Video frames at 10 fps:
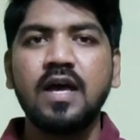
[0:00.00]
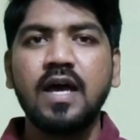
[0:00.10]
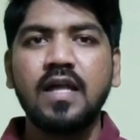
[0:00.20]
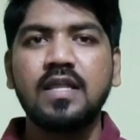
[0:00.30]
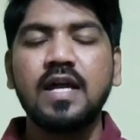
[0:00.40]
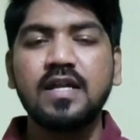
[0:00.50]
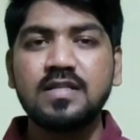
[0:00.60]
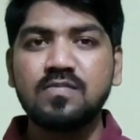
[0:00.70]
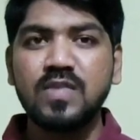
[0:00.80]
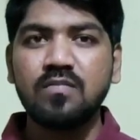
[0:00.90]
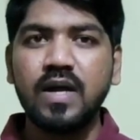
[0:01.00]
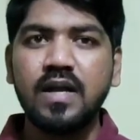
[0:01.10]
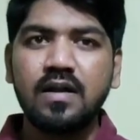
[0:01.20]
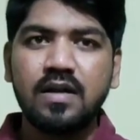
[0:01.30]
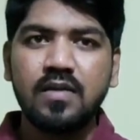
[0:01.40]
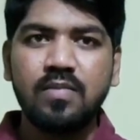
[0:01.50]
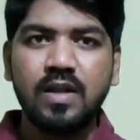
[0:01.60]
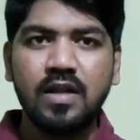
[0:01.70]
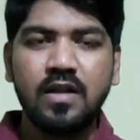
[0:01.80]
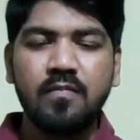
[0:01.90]
That is meant by deep
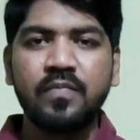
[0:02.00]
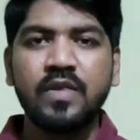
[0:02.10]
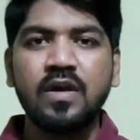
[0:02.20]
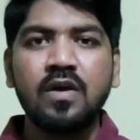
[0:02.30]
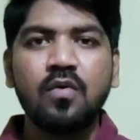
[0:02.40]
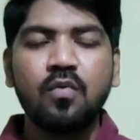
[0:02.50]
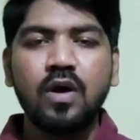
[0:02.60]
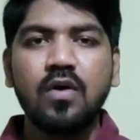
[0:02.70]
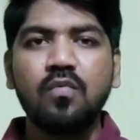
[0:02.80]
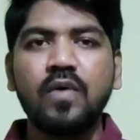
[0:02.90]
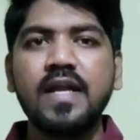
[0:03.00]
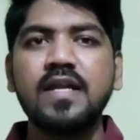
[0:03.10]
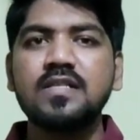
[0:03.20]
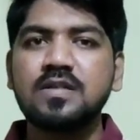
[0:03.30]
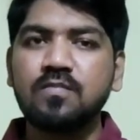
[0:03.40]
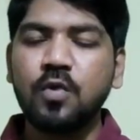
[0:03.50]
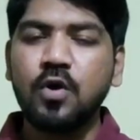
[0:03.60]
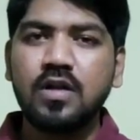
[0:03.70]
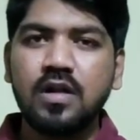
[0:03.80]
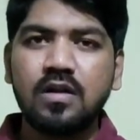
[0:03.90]
learning. Why it is
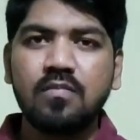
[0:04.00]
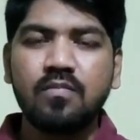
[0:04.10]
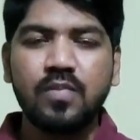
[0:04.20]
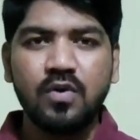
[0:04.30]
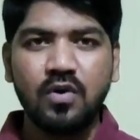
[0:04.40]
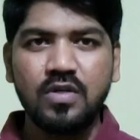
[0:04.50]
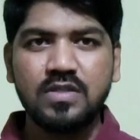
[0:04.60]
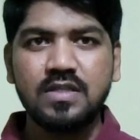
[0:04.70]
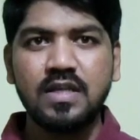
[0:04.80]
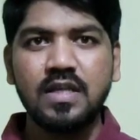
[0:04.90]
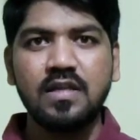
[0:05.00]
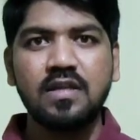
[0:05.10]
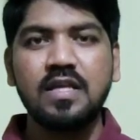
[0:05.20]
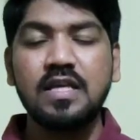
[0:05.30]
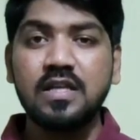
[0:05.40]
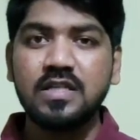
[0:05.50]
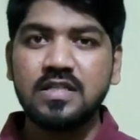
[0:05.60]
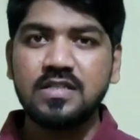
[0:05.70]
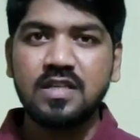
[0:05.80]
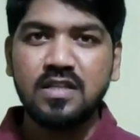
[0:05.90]
important? Because
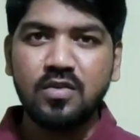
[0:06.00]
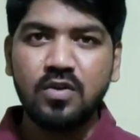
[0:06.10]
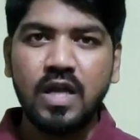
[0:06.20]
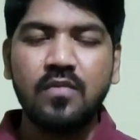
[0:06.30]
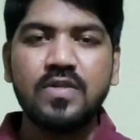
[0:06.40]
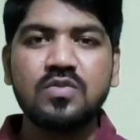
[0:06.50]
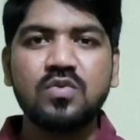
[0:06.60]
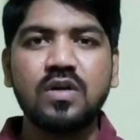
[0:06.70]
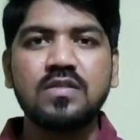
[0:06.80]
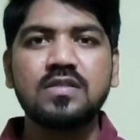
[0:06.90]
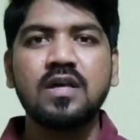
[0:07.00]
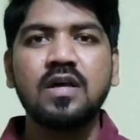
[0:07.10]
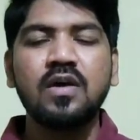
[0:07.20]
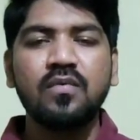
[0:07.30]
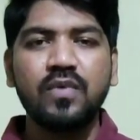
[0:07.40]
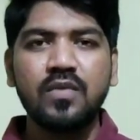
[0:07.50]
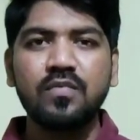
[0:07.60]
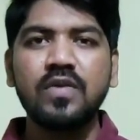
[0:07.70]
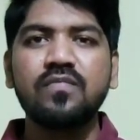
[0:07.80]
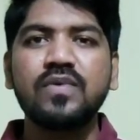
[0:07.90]
English is the new language to us. When
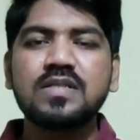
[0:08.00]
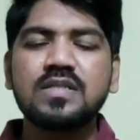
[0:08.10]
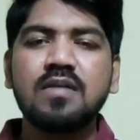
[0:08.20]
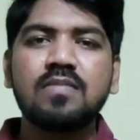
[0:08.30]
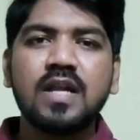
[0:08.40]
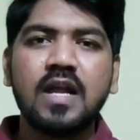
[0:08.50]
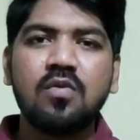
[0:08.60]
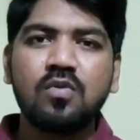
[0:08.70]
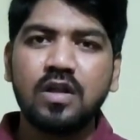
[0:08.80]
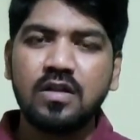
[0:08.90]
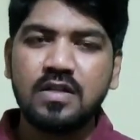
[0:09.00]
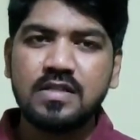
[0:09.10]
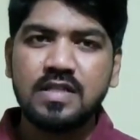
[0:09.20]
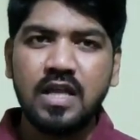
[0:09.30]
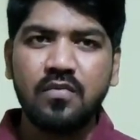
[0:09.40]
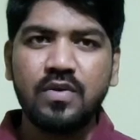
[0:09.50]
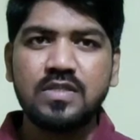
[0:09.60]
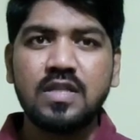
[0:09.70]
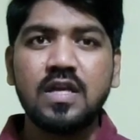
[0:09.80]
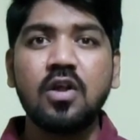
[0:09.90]
we first time try to learn this language,
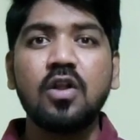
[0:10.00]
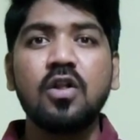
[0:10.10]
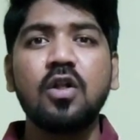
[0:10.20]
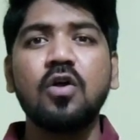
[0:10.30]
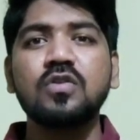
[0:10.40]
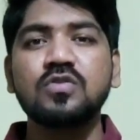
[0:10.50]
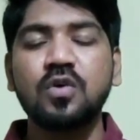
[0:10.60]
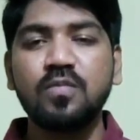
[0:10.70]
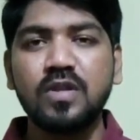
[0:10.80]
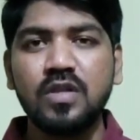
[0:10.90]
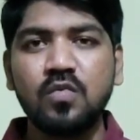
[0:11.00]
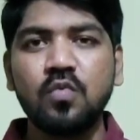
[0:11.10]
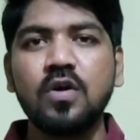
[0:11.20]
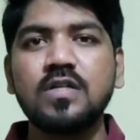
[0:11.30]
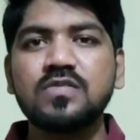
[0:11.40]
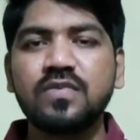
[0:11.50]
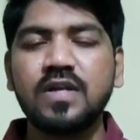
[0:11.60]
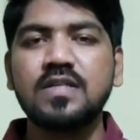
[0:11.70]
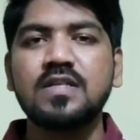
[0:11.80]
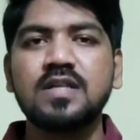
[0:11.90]
there are lots of new words,
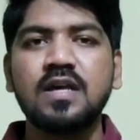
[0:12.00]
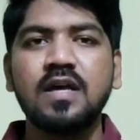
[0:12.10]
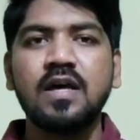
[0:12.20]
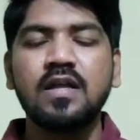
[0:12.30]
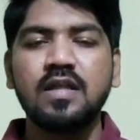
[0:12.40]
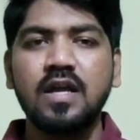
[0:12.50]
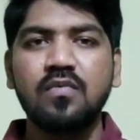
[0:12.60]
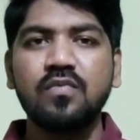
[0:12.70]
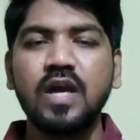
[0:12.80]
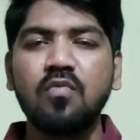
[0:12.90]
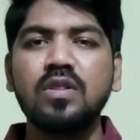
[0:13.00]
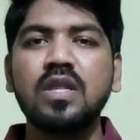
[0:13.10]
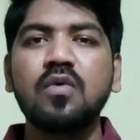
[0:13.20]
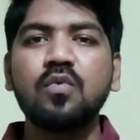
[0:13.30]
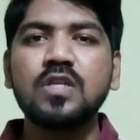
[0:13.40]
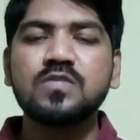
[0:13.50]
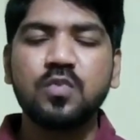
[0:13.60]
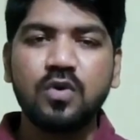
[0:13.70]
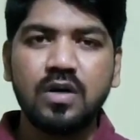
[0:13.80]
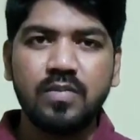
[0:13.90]
phrases that we have never
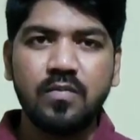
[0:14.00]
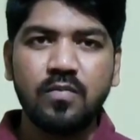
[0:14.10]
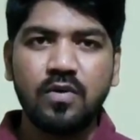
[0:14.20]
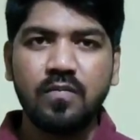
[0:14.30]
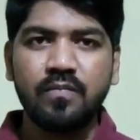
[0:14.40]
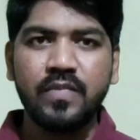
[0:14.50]
spoken before.